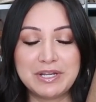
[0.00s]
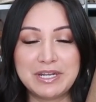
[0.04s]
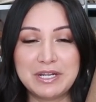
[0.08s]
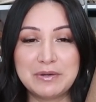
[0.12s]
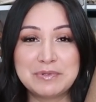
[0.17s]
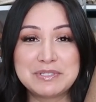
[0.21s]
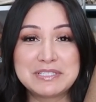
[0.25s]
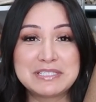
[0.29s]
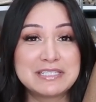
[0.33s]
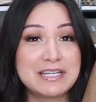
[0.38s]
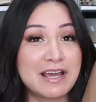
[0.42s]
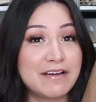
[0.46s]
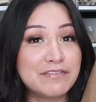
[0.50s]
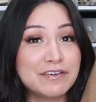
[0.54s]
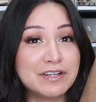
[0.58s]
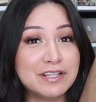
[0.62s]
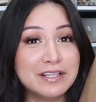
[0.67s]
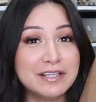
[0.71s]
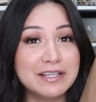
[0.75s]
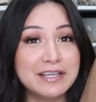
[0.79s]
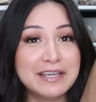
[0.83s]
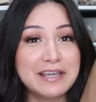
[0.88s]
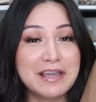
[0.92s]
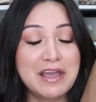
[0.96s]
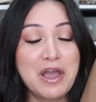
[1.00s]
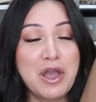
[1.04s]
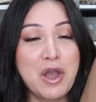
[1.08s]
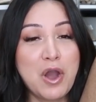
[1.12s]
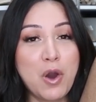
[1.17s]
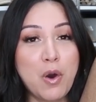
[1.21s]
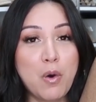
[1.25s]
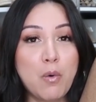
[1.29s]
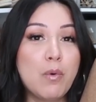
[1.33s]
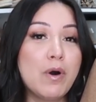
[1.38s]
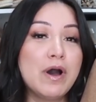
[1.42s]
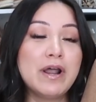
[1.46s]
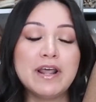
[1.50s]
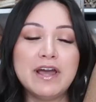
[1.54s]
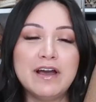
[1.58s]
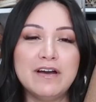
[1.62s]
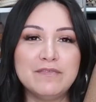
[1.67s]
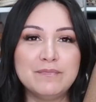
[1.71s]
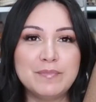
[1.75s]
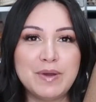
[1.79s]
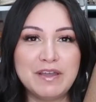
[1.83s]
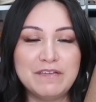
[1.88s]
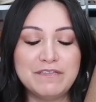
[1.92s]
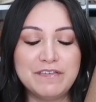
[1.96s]
and it was definitely one
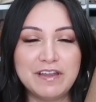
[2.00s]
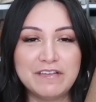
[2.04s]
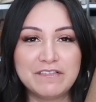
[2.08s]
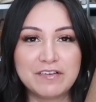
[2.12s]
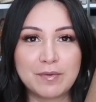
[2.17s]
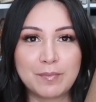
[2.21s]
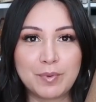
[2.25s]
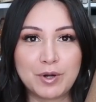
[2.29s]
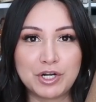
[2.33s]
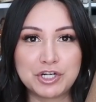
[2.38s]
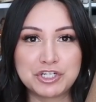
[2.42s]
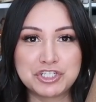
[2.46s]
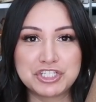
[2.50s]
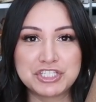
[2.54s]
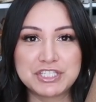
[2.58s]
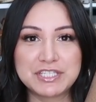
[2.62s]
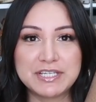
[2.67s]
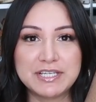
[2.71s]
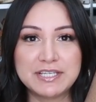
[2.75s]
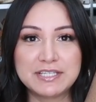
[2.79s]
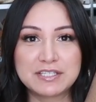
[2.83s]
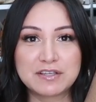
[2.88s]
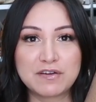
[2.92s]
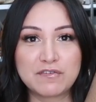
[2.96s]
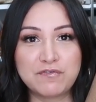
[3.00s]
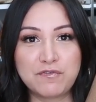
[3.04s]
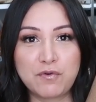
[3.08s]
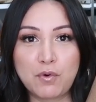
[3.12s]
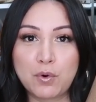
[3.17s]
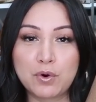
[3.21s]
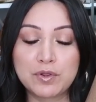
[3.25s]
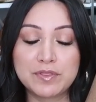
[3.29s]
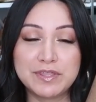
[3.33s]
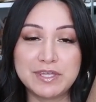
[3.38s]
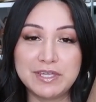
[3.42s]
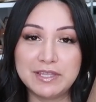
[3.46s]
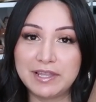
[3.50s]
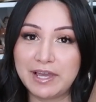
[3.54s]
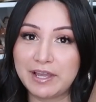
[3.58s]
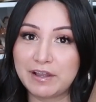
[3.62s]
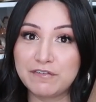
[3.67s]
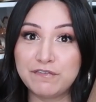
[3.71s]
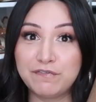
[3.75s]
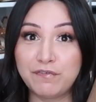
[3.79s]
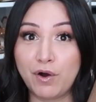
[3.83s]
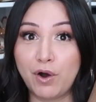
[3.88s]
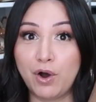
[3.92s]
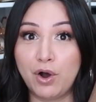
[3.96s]
of my favorite purchases for the
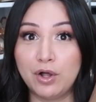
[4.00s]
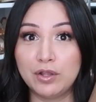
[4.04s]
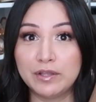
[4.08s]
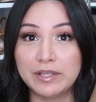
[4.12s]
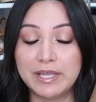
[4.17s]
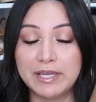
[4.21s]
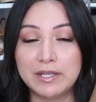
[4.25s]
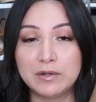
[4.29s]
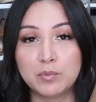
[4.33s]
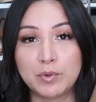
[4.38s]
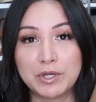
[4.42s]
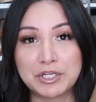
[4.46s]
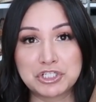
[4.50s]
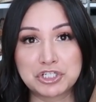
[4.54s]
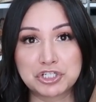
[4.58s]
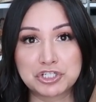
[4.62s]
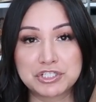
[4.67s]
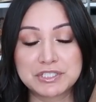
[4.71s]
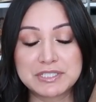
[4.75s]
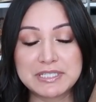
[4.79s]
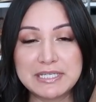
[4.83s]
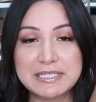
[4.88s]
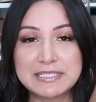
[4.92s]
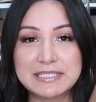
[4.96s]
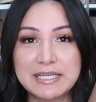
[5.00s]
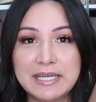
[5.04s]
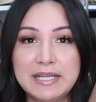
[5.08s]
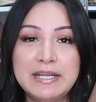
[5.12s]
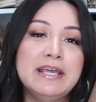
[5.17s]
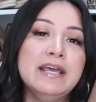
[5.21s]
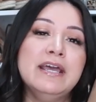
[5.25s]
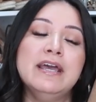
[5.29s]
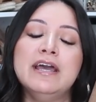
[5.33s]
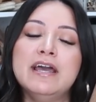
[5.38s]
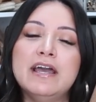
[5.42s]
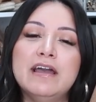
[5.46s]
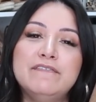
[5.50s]
like fall and winter season.